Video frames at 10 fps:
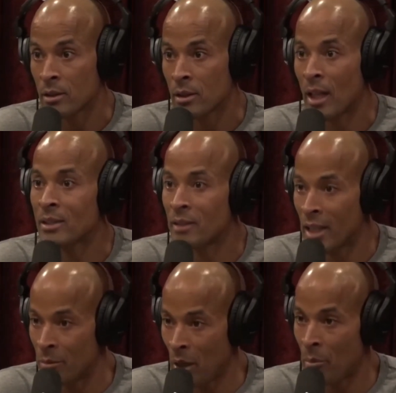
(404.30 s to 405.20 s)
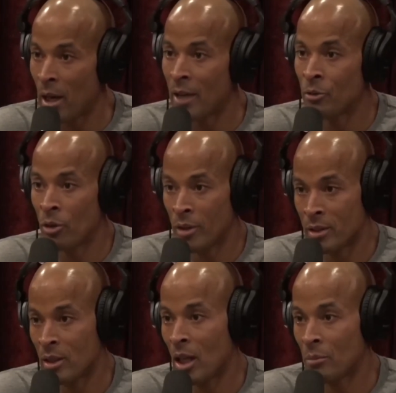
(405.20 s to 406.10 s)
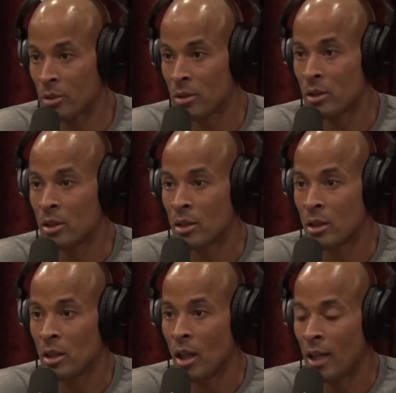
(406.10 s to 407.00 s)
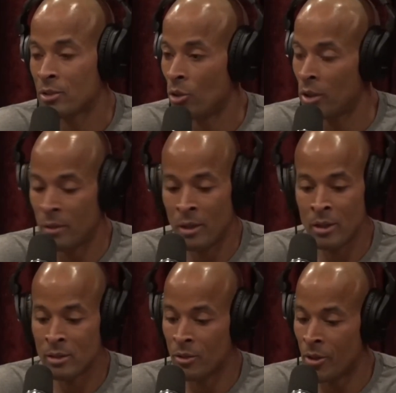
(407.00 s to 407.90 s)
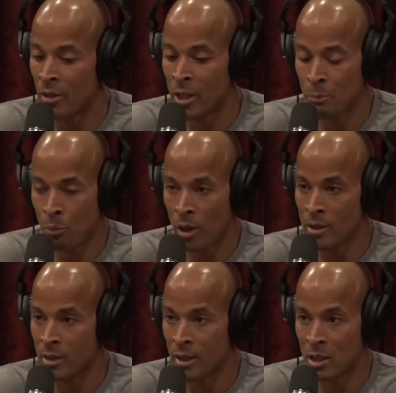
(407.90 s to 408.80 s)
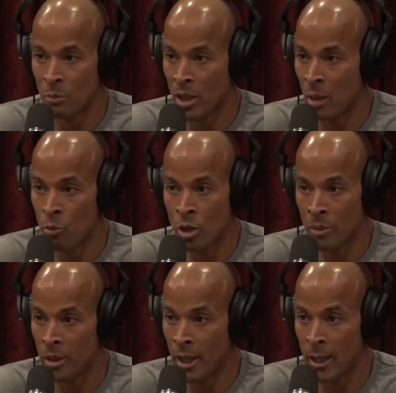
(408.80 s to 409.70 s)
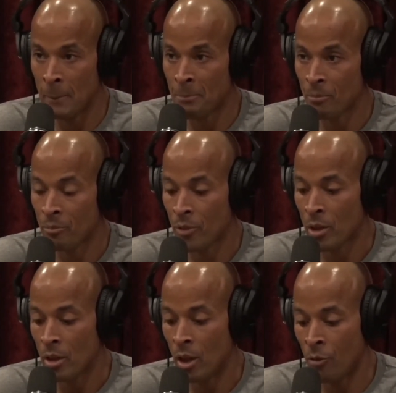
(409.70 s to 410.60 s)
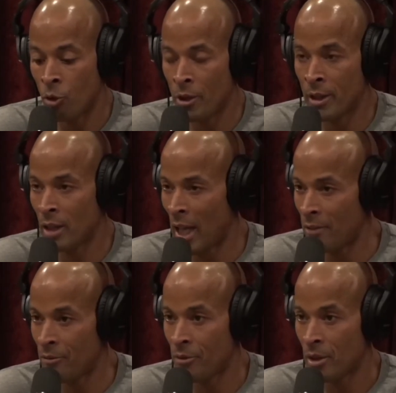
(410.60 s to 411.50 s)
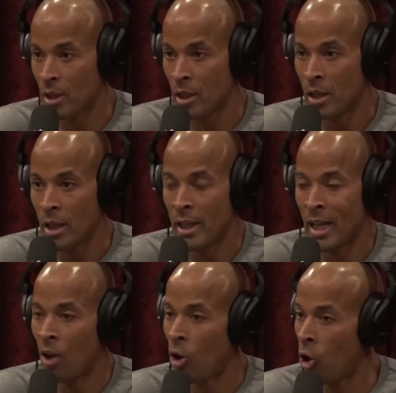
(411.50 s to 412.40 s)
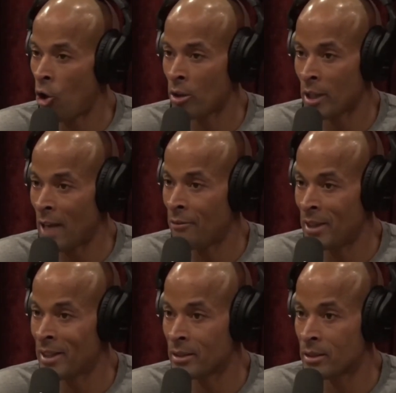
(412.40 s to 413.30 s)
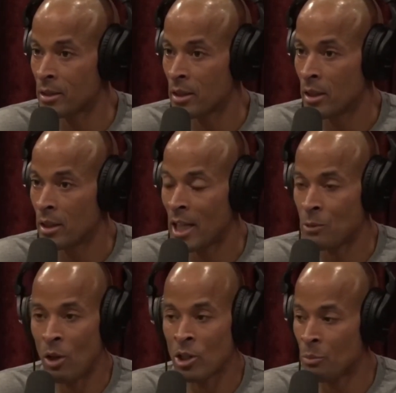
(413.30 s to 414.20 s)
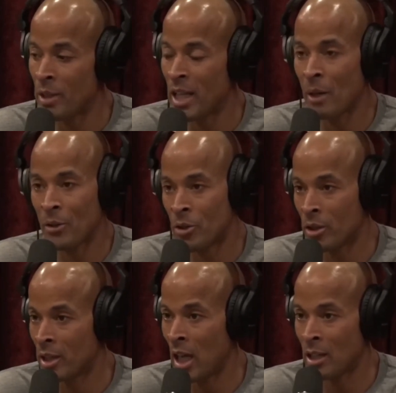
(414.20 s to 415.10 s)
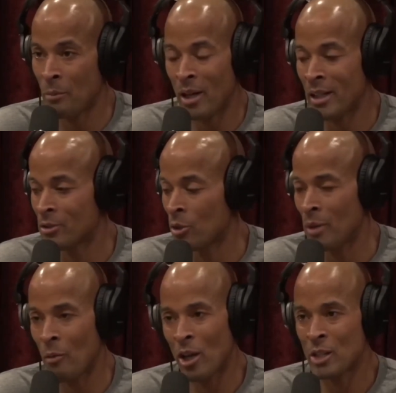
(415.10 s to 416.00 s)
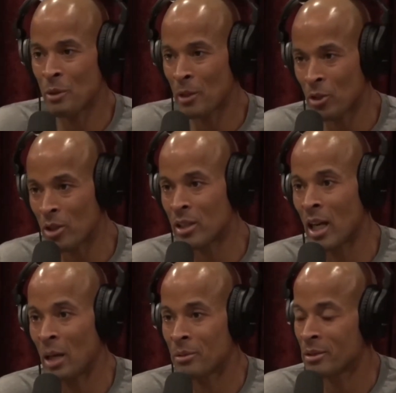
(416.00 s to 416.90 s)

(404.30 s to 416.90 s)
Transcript: I studied my mind during these times. I started, and this process to become who I am today, of learning life and how hard life is. That's why I don't speak about the good times. Everybody gets so mad. Why don't you speak about the good times?